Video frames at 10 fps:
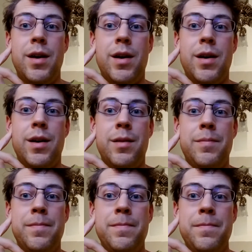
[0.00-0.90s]

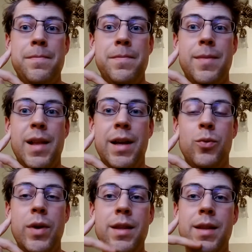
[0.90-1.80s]
And the
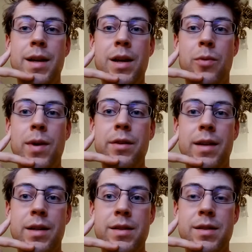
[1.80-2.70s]
way that they get around
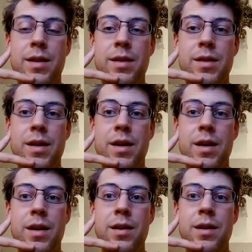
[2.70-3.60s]
that is they
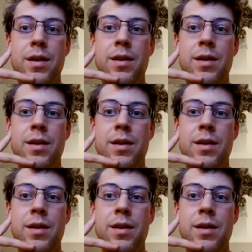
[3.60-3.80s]
say